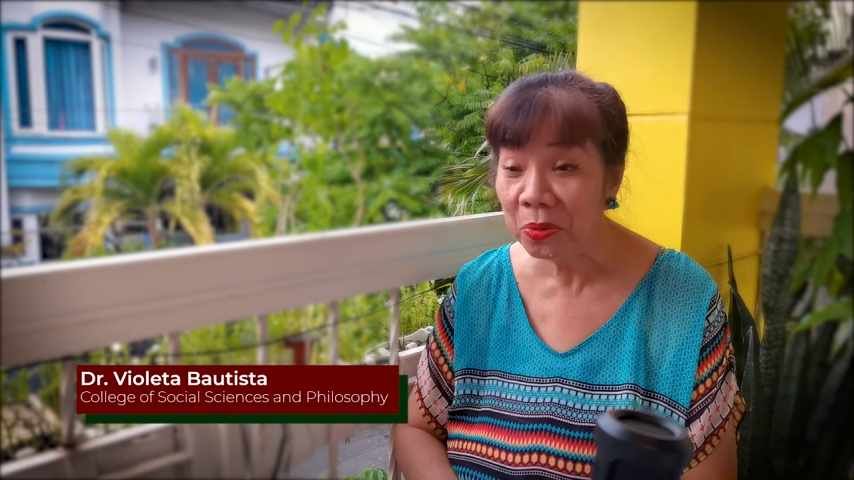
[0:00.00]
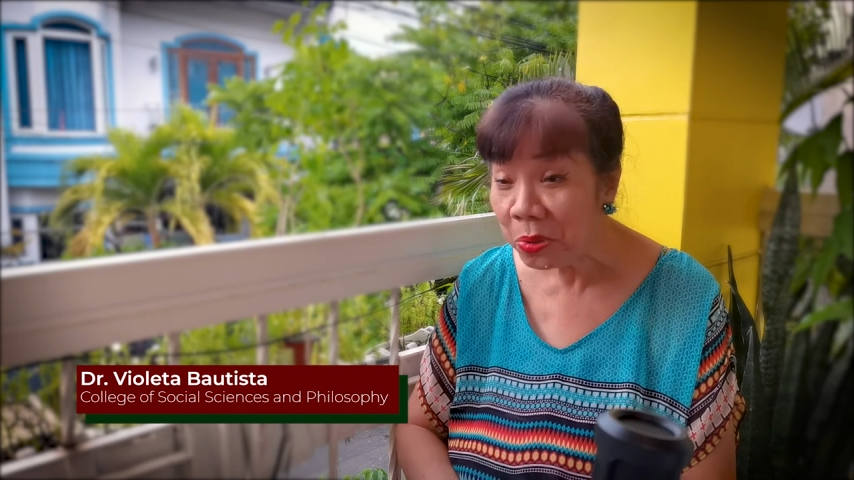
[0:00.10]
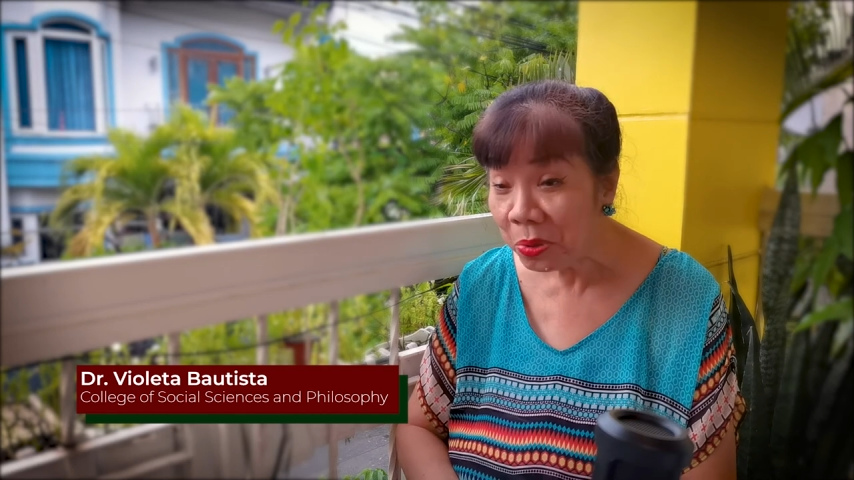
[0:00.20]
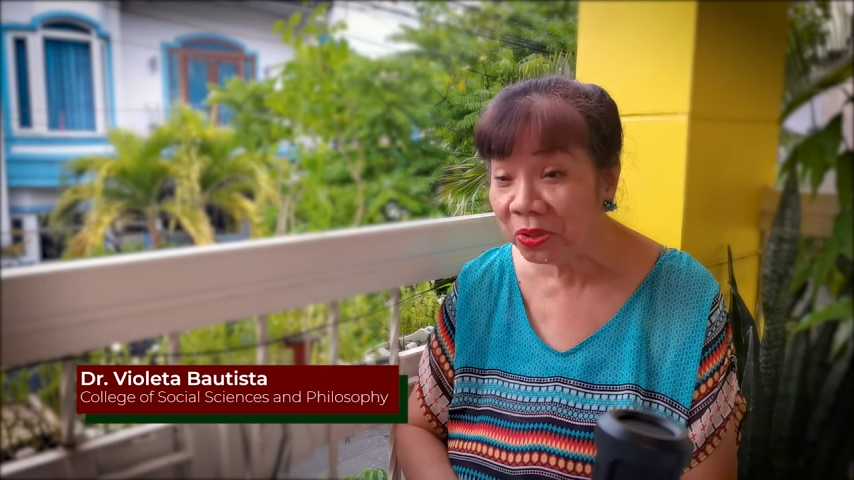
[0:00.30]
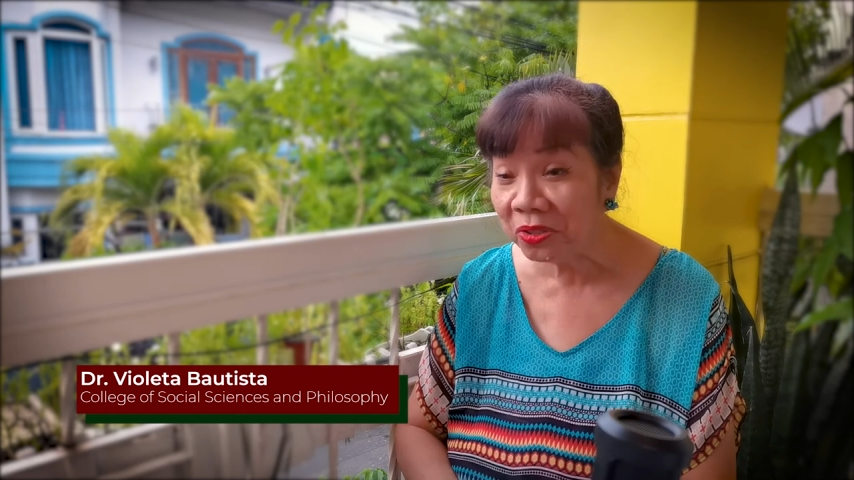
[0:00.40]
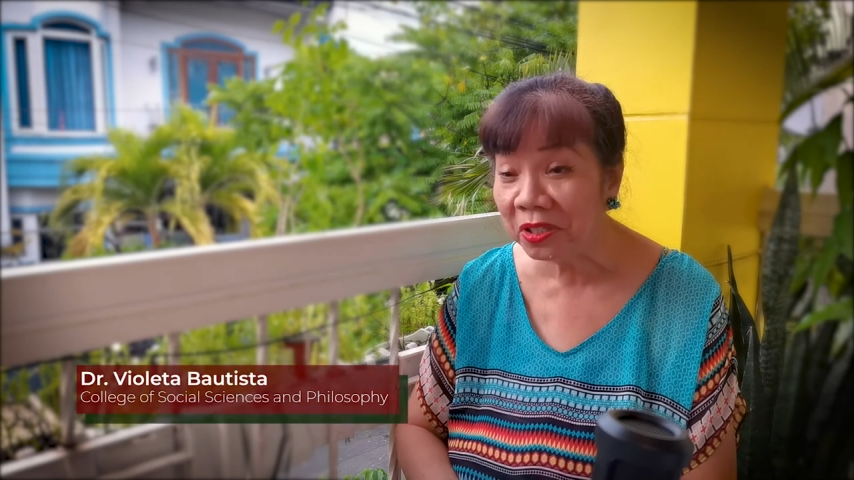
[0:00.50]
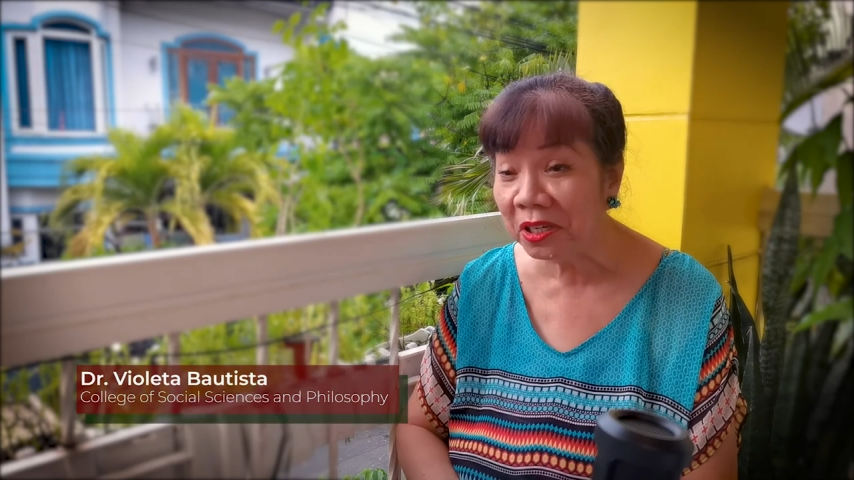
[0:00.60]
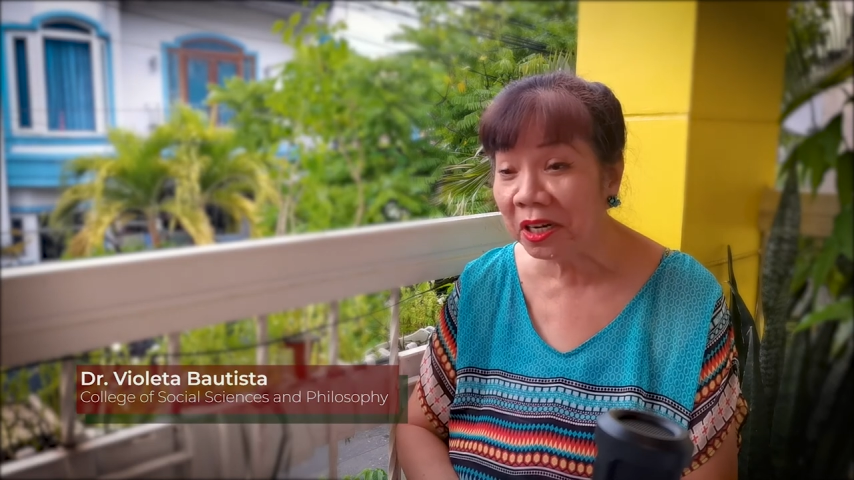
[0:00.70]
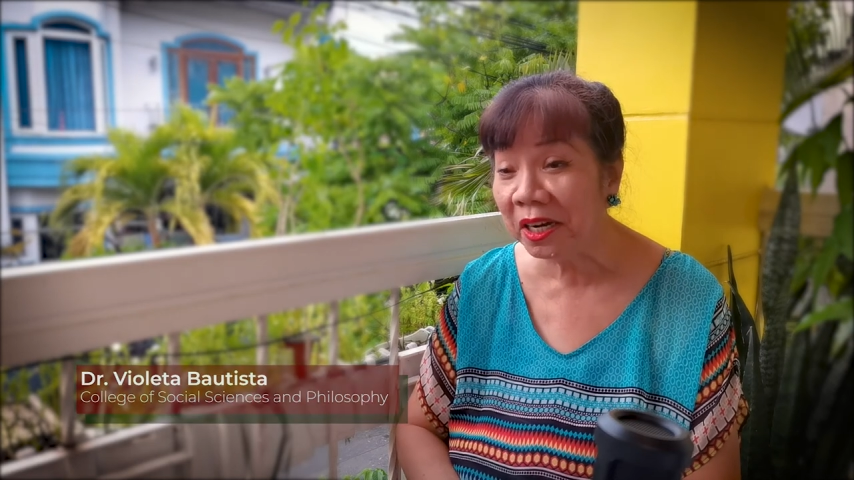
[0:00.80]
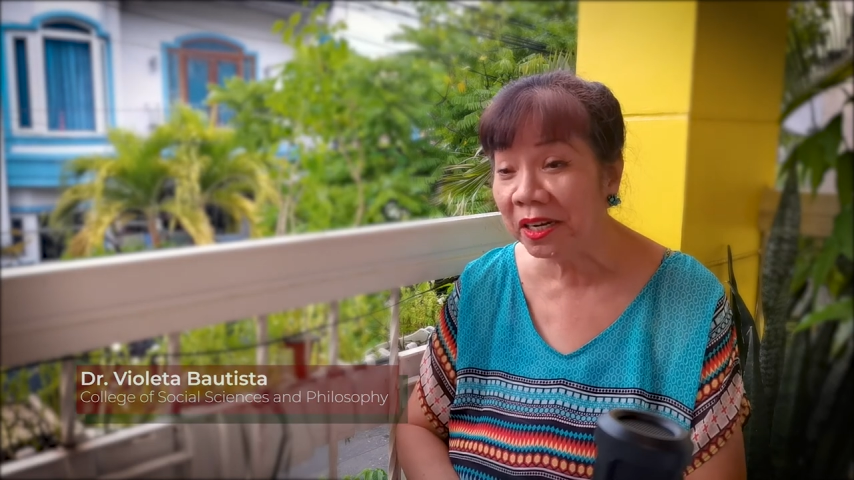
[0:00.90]

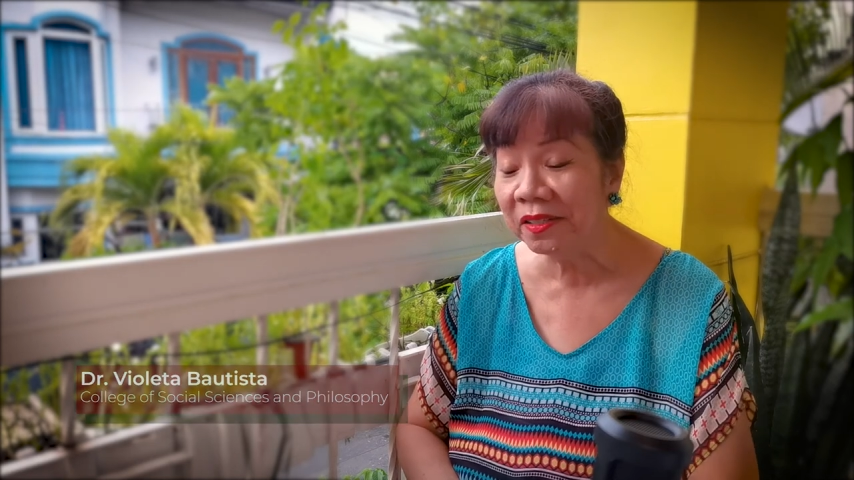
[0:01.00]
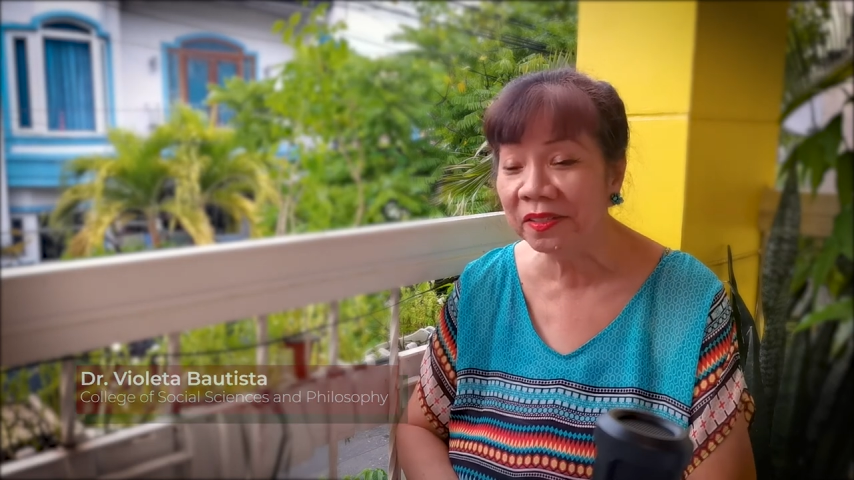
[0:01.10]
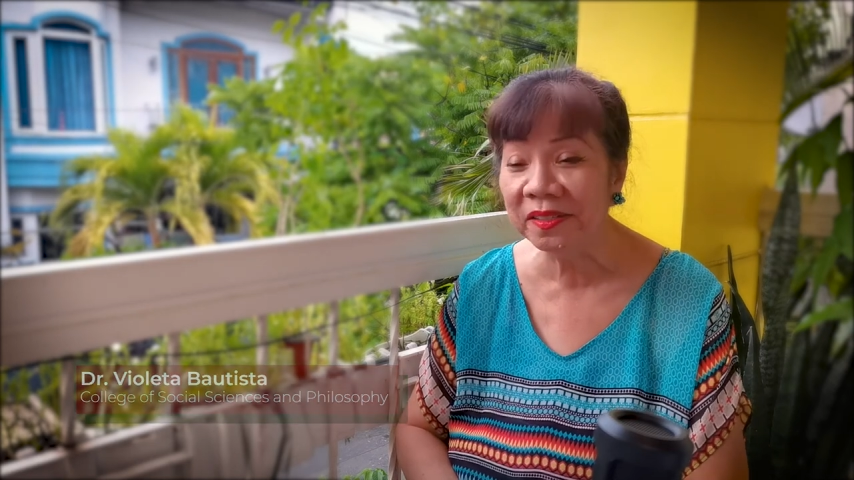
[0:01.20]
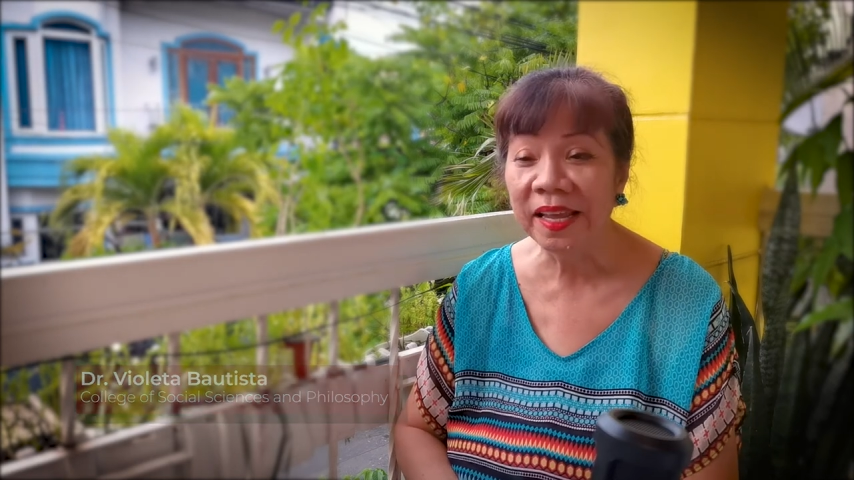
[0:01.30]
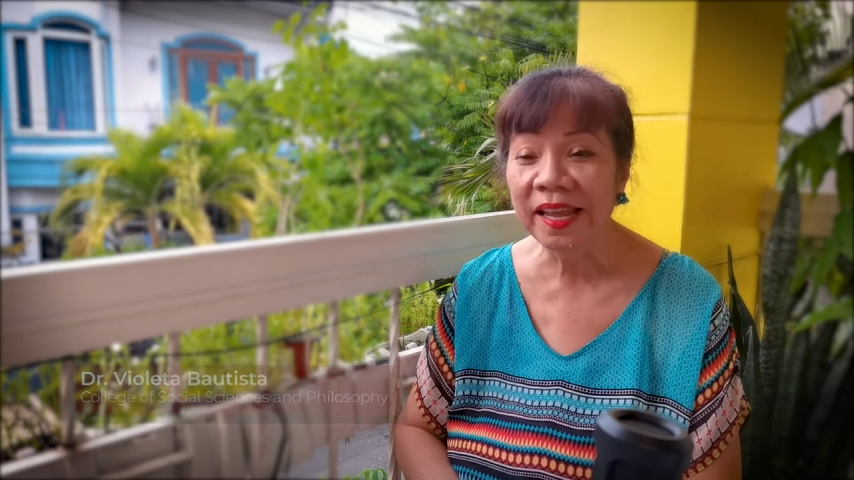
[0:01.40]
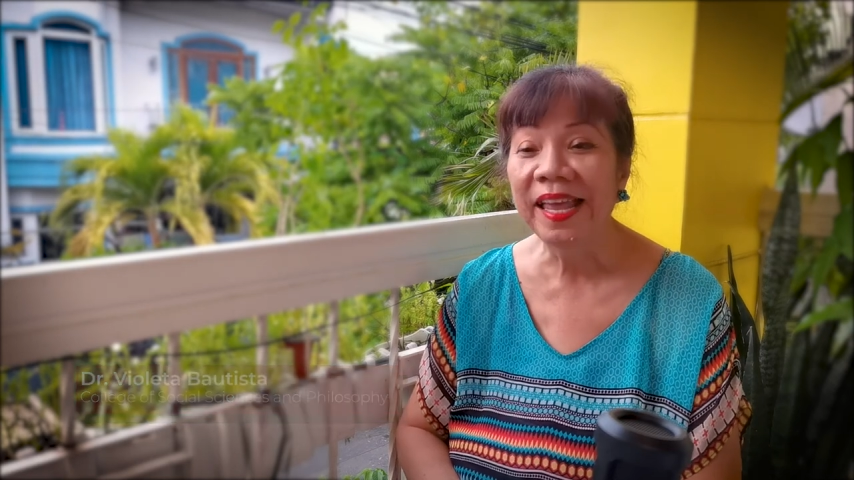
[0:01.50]
roosters,